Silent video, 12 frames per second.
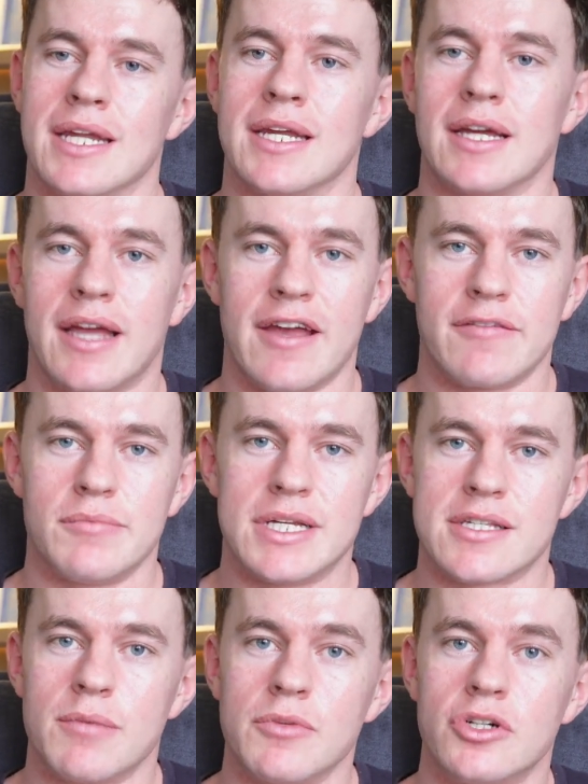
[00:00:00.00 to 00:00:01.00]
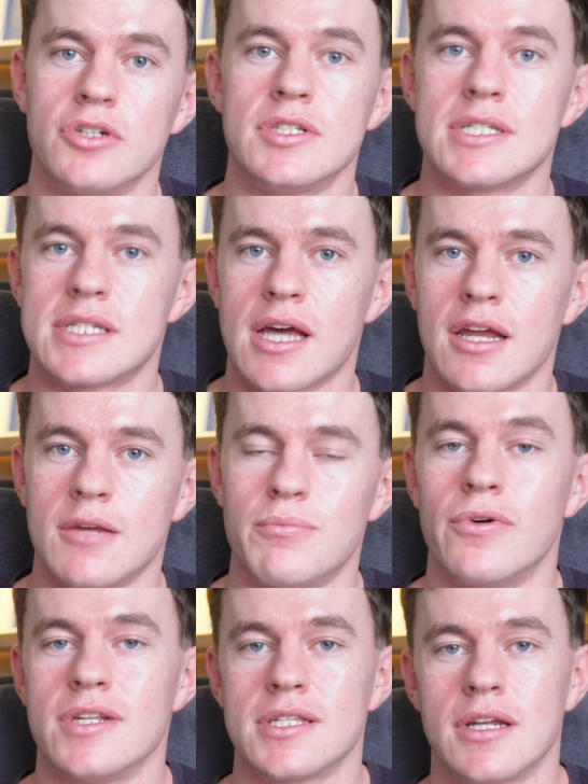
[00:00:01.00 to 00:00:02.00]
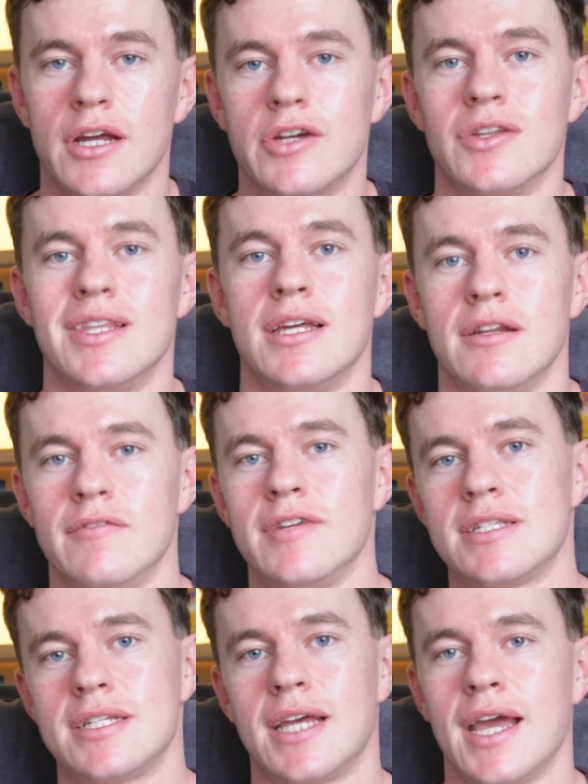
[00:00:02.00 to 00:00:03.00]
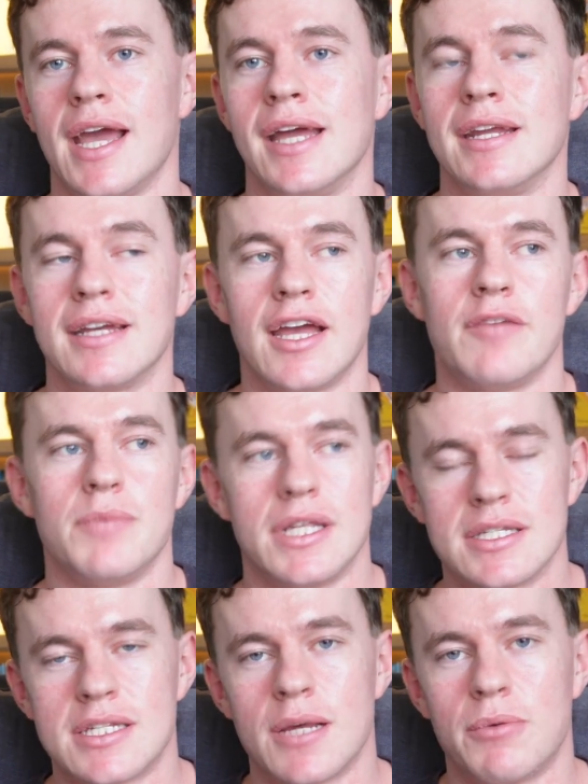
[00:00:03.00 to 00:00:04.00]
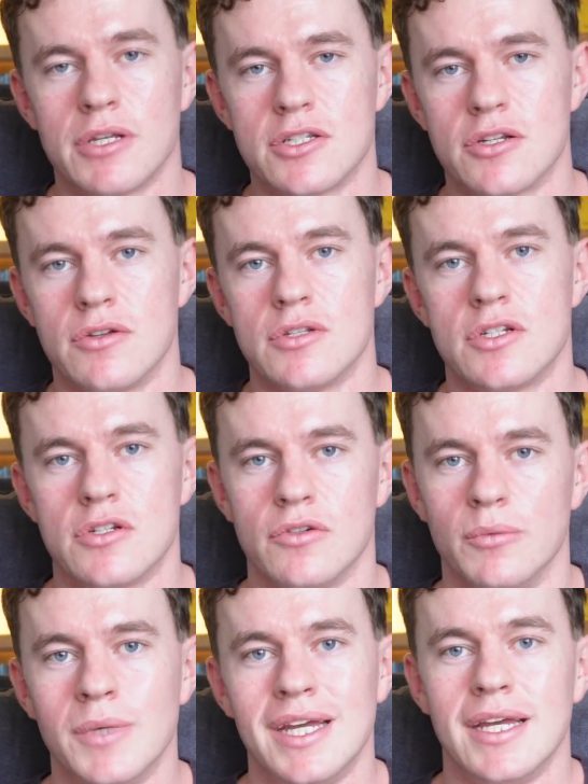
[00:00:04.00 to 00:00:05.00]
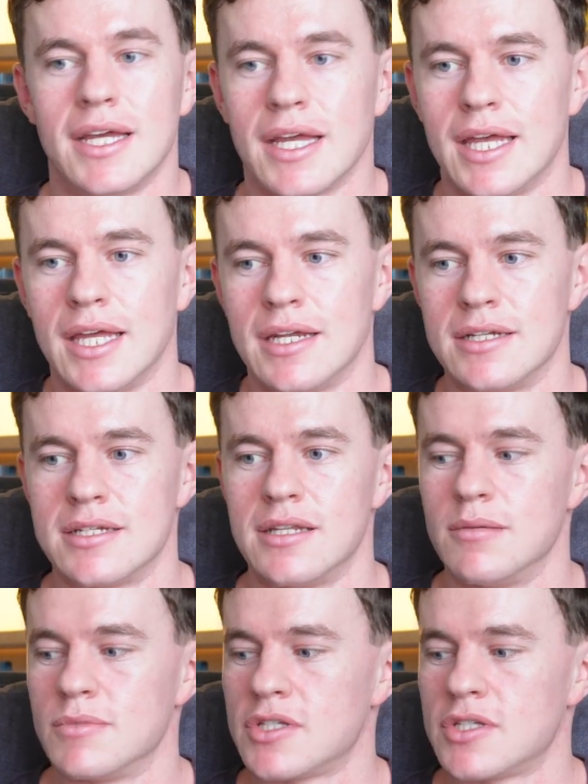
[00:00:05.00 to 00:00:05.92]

and it gave me some good starting points that I could then investigate, and it gave me the stepping stones to get into them.